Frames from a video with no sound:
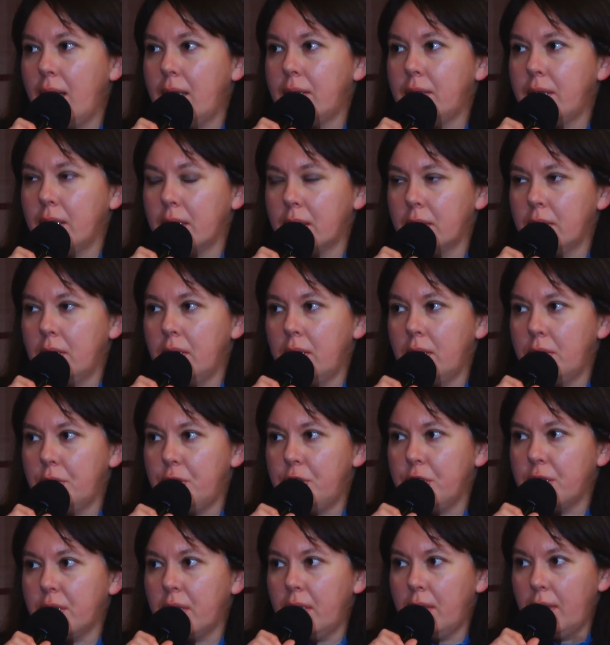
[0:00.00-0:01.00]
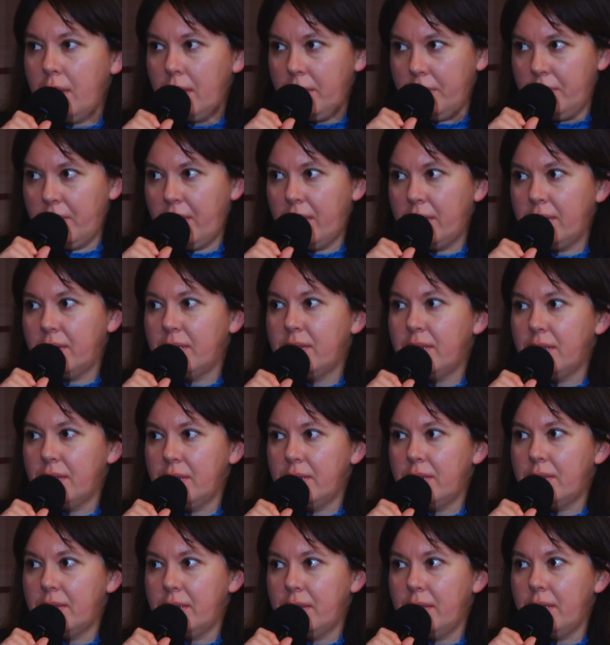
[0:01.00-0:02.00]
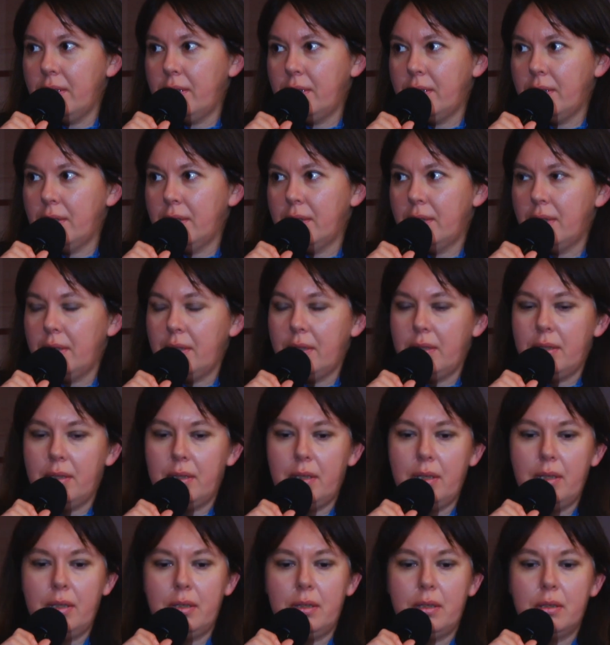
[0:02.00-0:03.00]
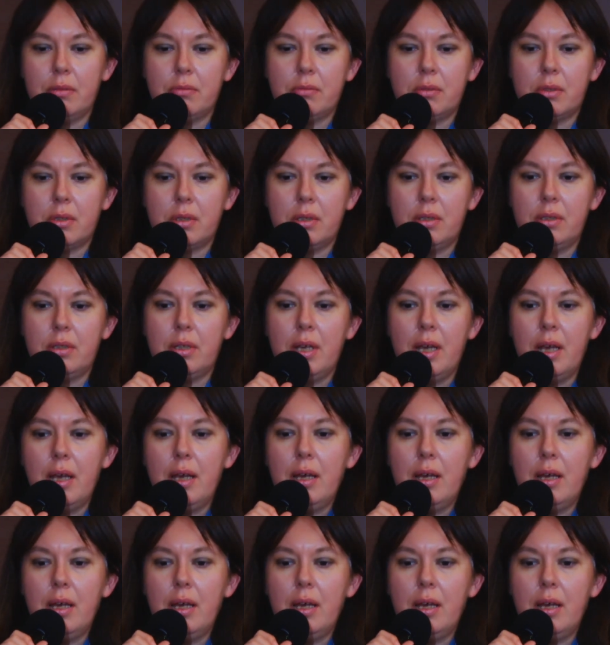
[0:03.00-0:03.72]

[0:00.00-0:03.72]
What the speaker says: technological advances in the world?